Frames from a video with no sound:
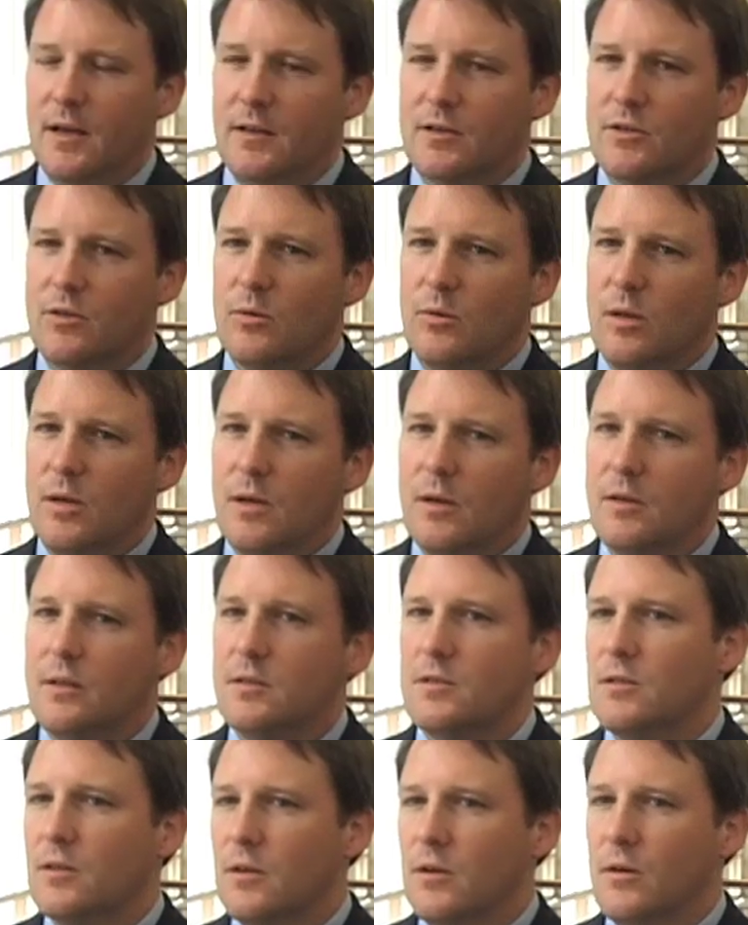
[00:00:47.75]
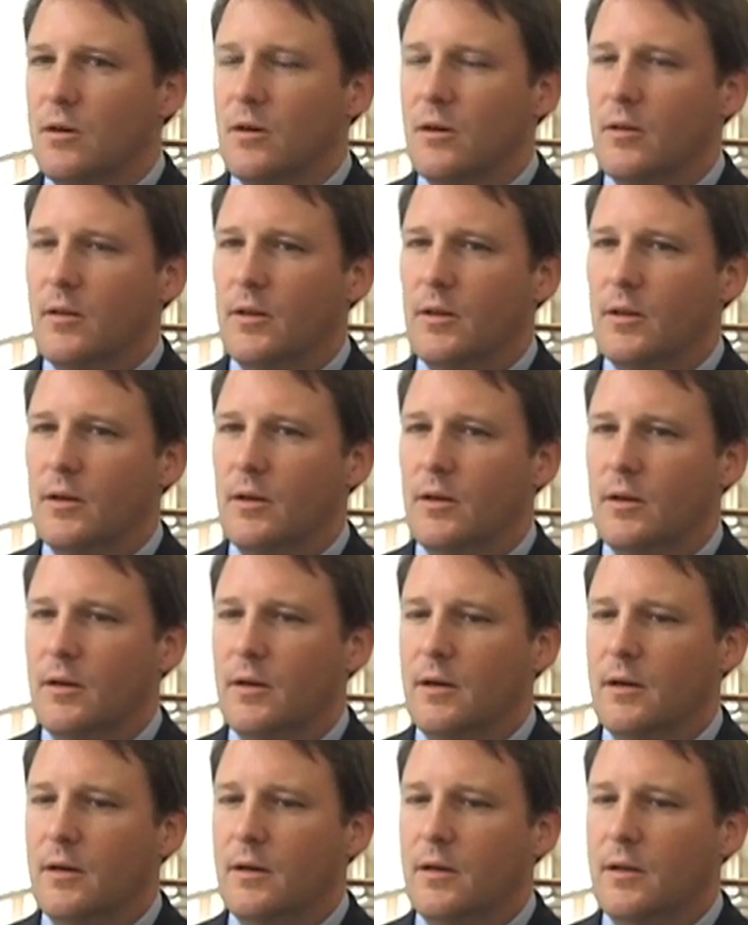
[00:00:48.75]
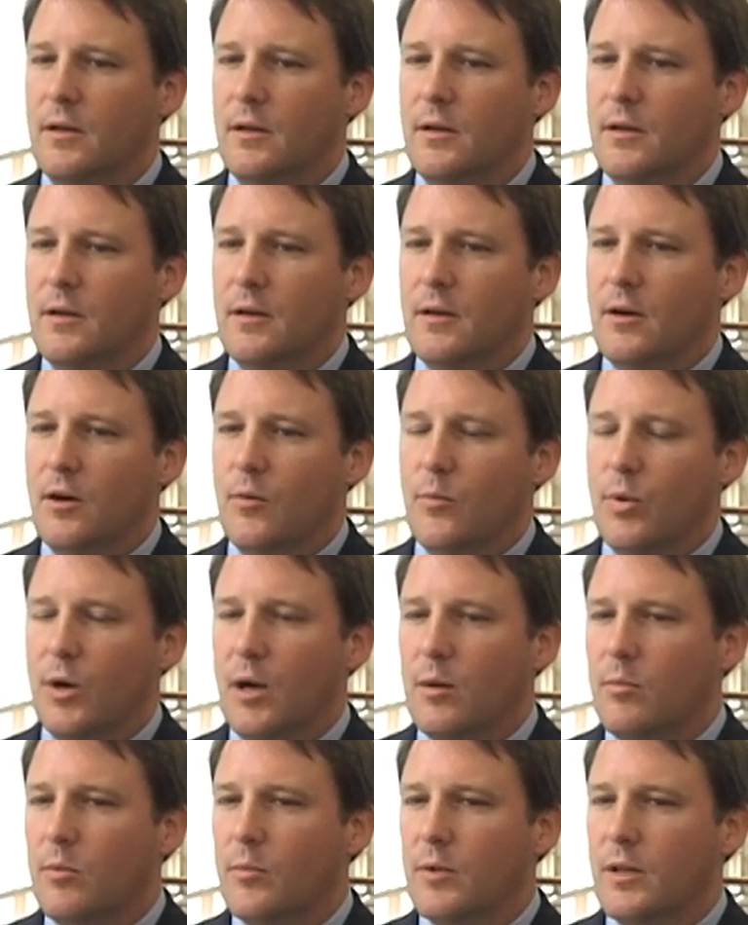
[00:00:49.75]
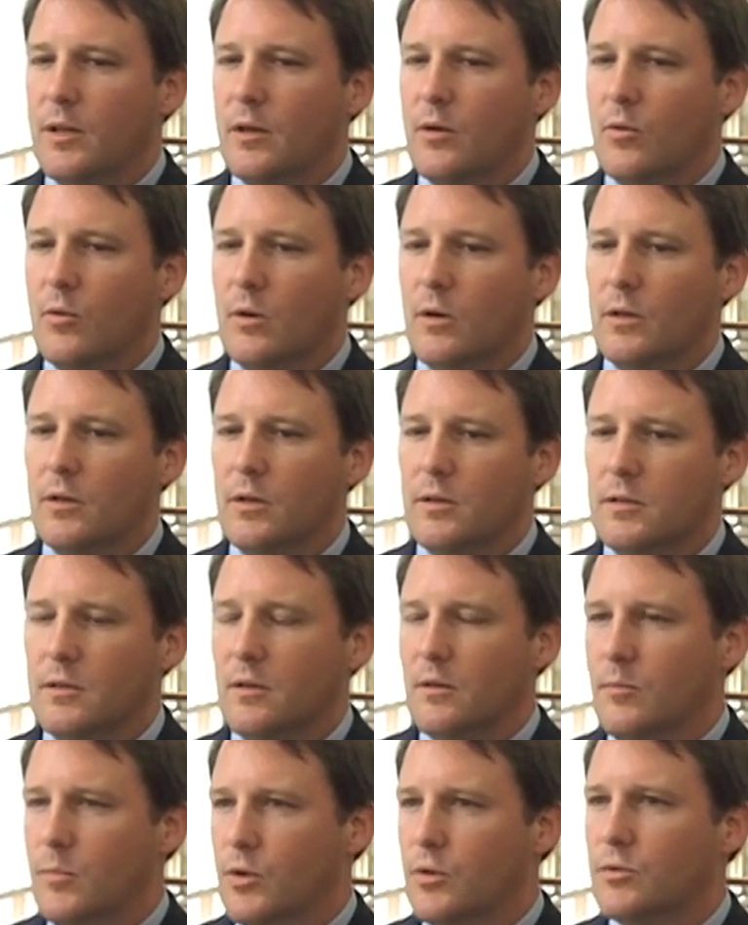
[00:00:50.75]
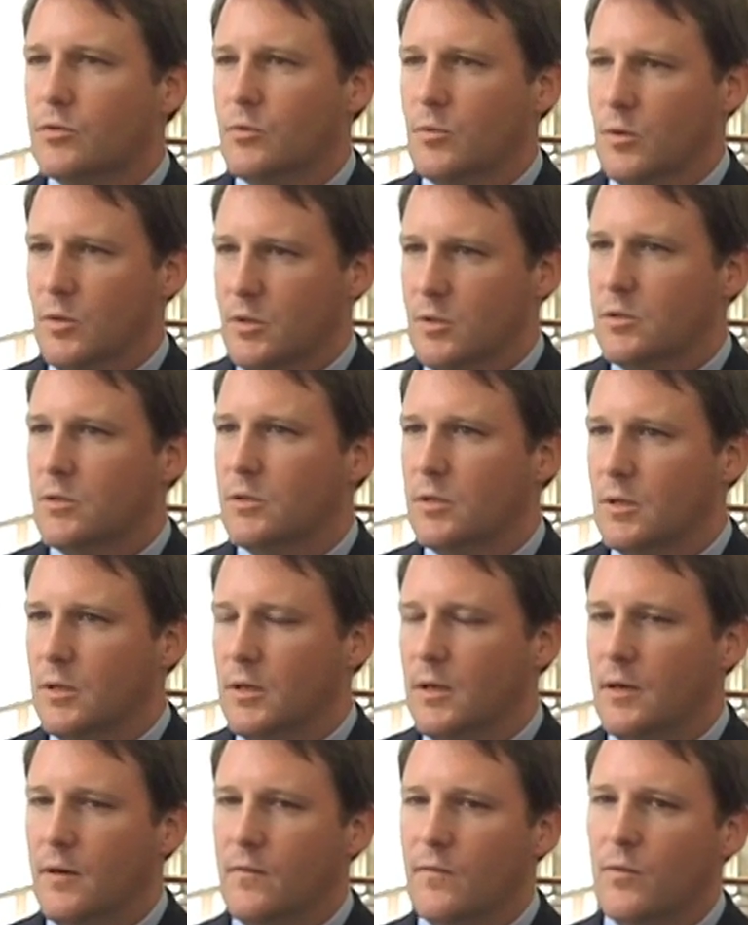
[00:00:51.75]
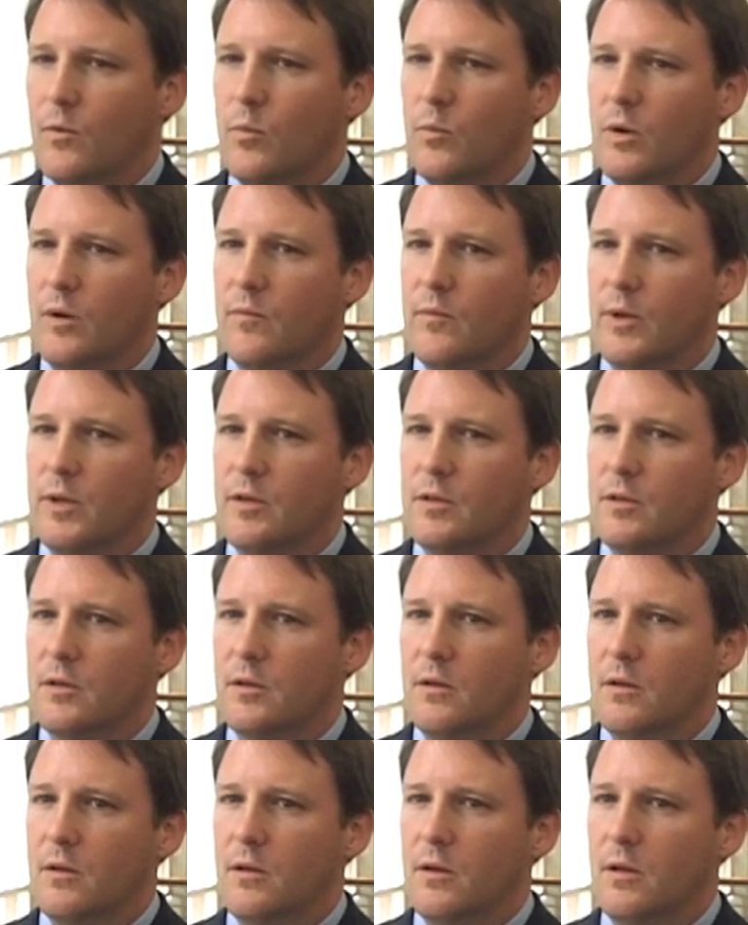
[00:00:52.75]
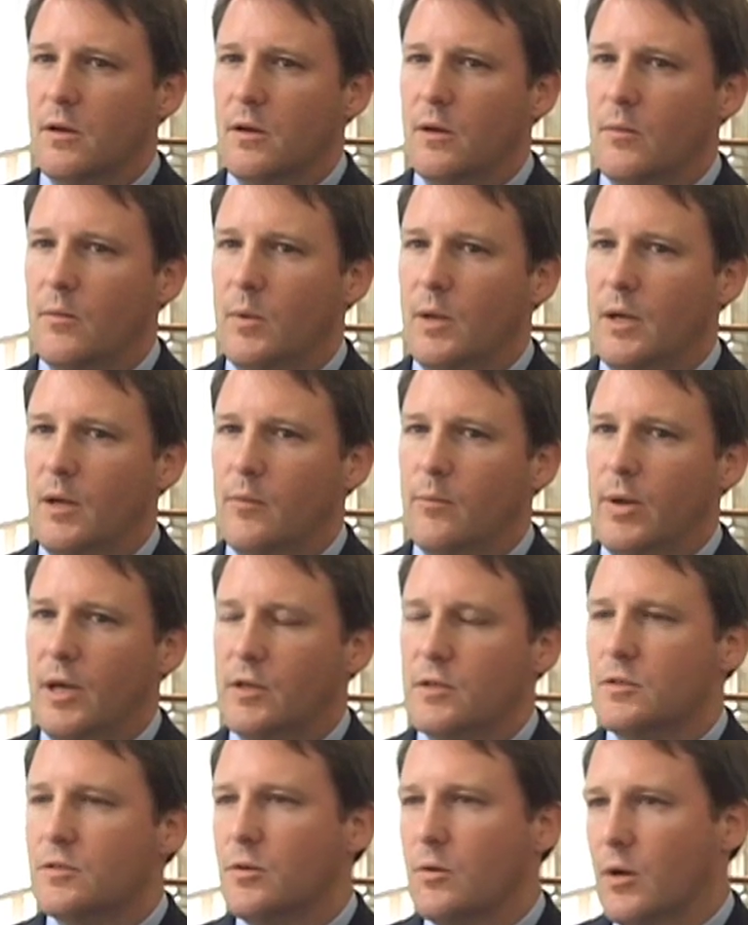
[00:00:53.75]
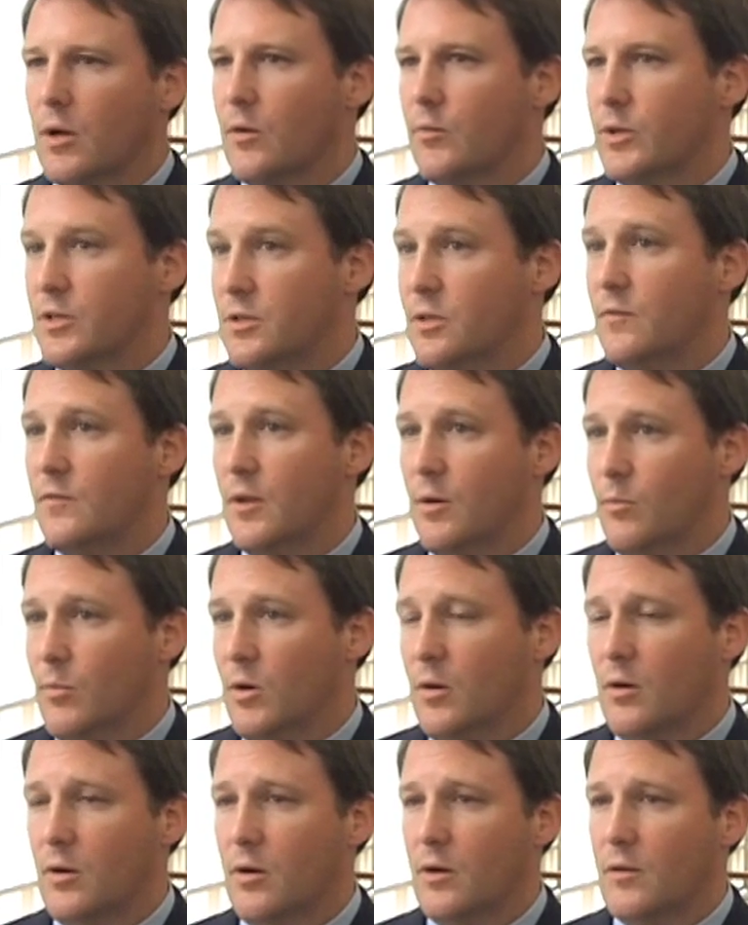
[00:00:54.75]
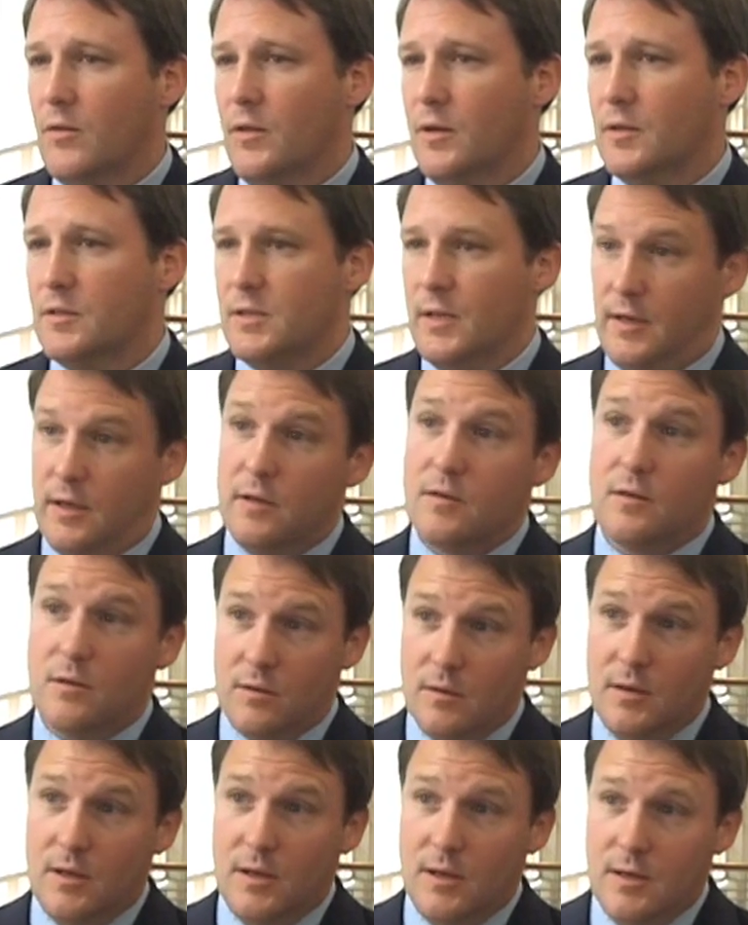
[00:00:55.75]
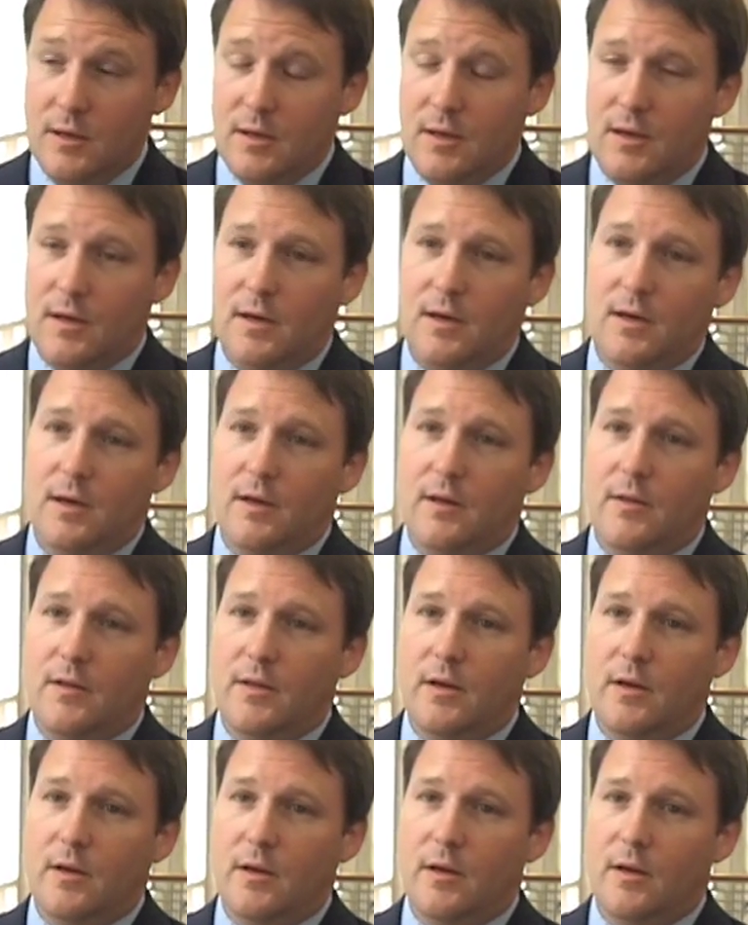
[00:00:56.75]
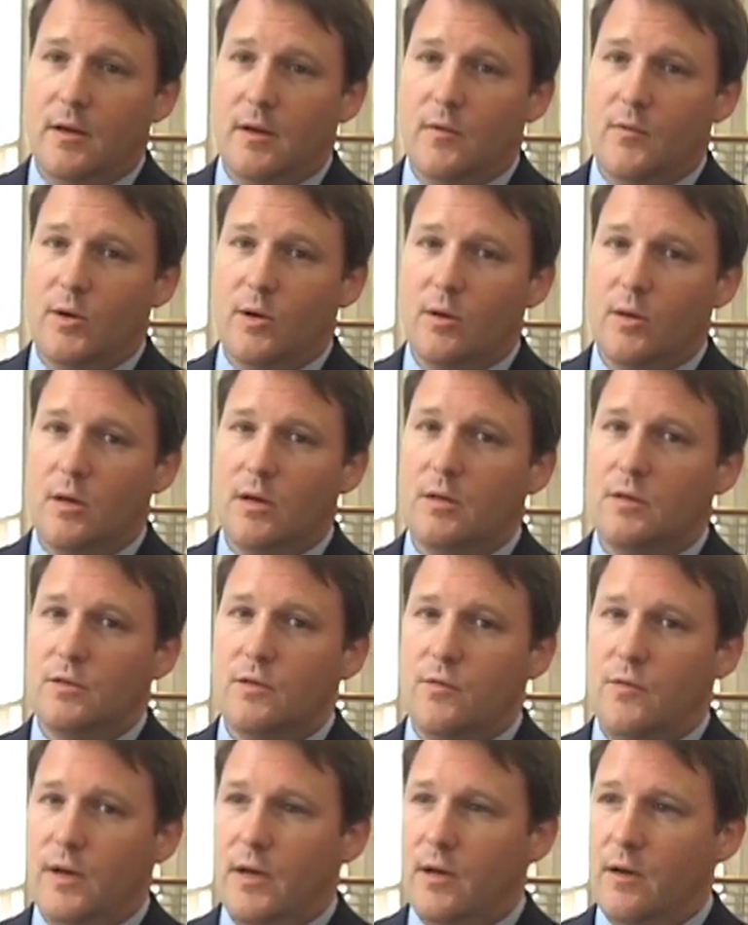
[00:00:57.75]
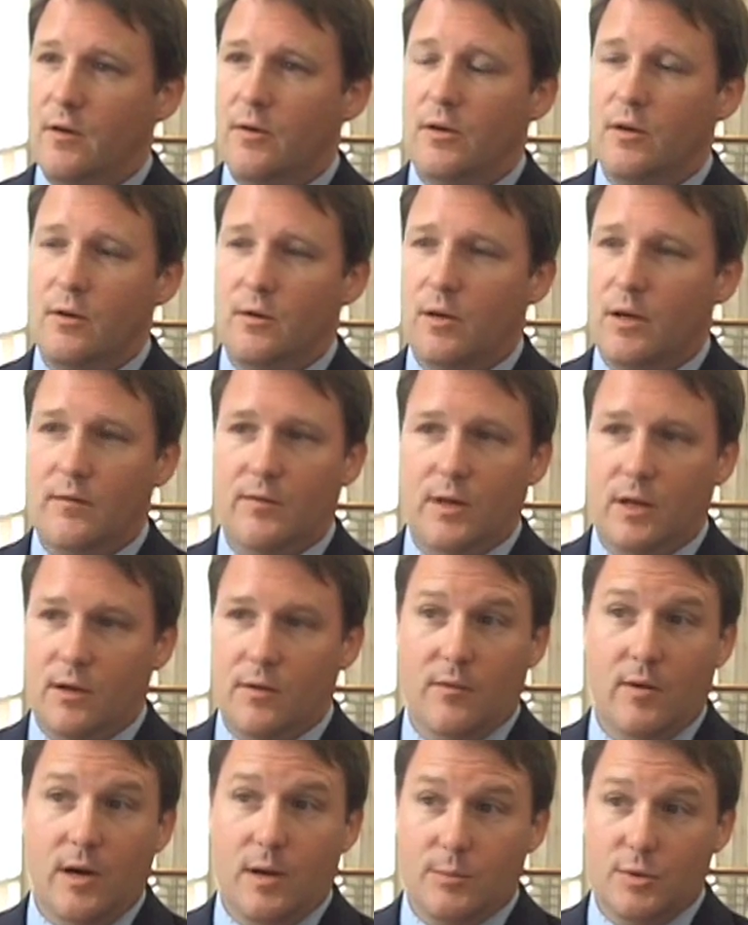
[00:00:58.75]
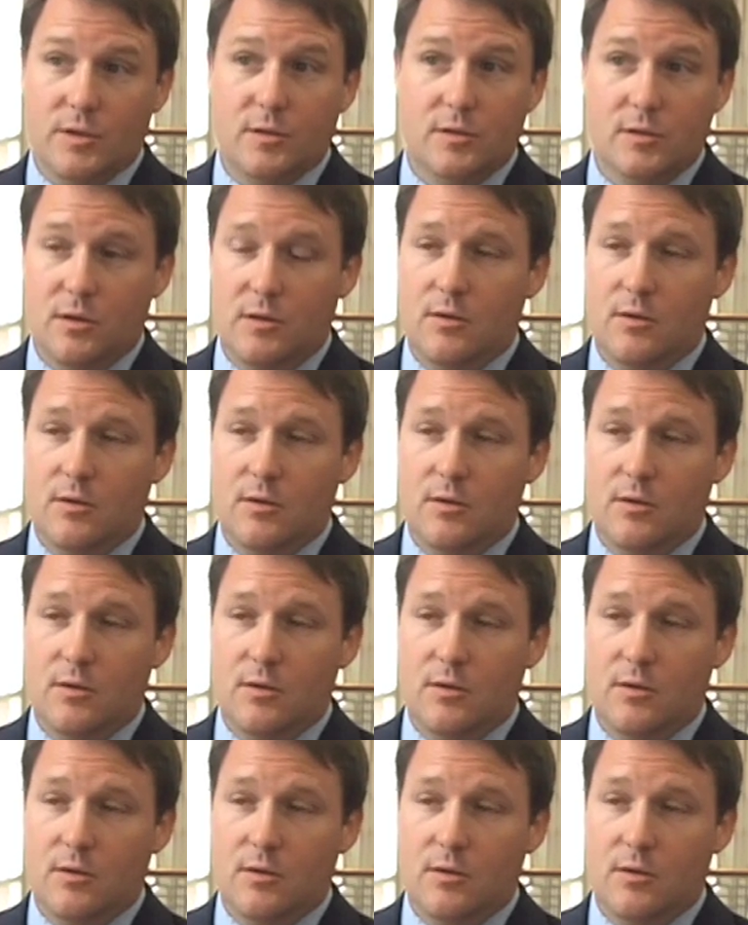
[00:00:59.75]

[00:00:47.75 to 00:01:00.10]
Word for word: Uh, so lungs are the uh, are probably the organ that's in the most shortage. Uh, for one reason, the patients who are going to receive them are the sickest. Uh, they, if your lungs fail, you don't have a lot of other options.